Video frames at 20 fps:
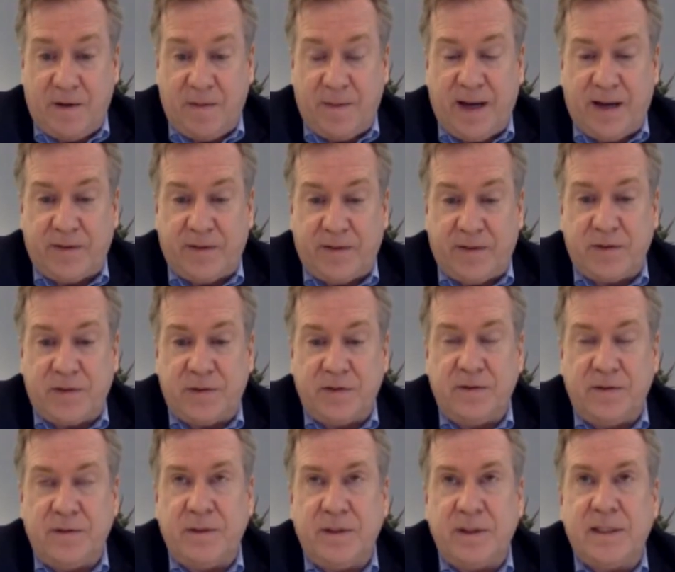about the
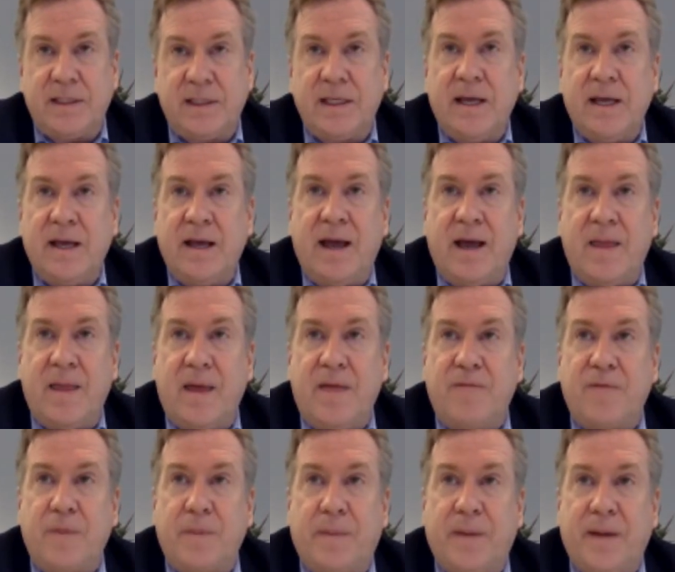students. And then
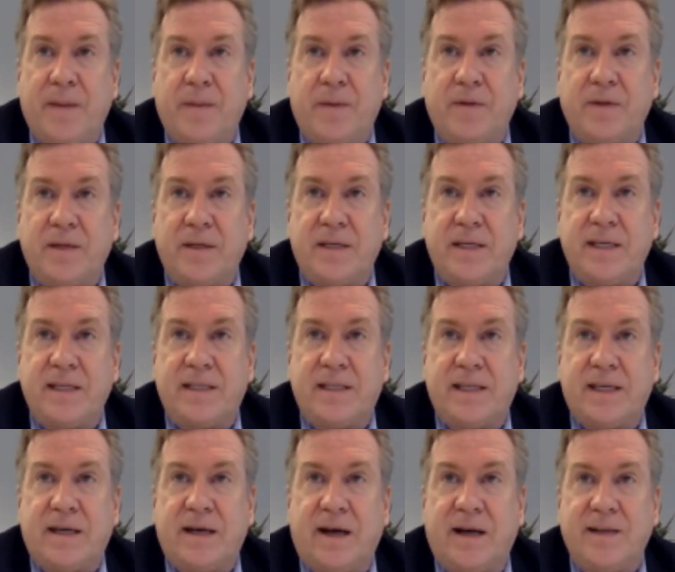for people in the
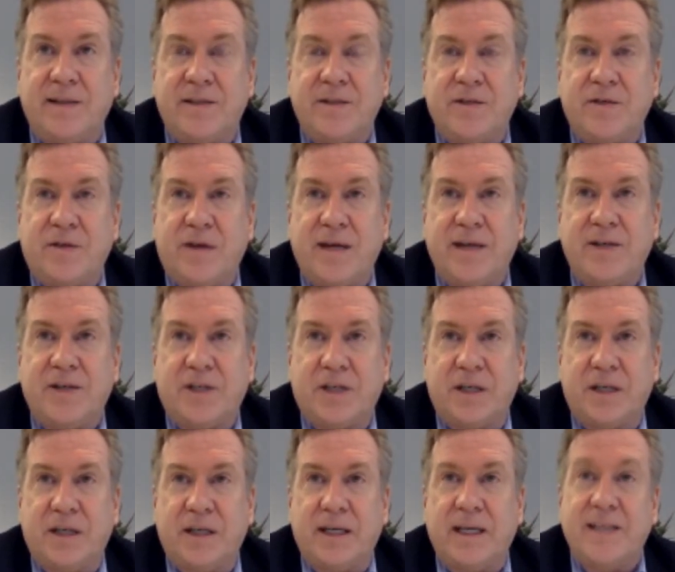DC
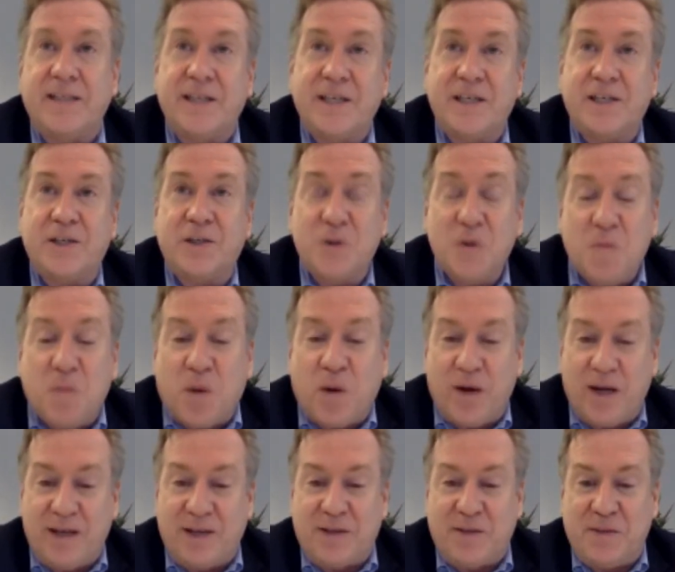concentration, it's a
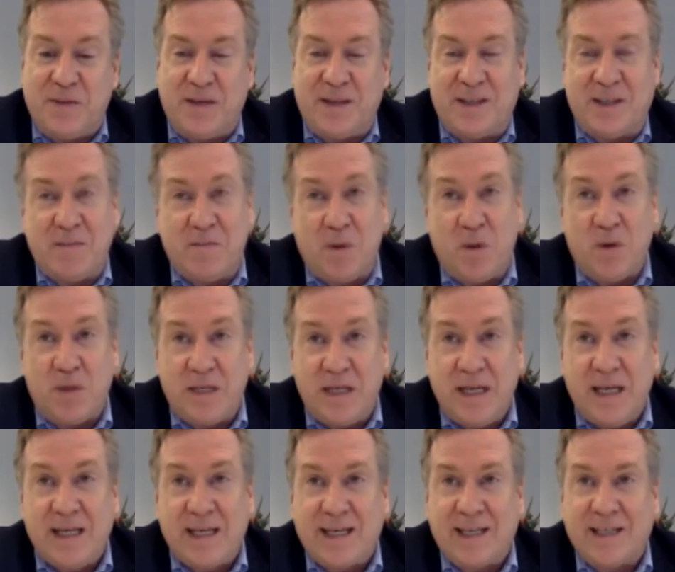super intimate, it's a boutique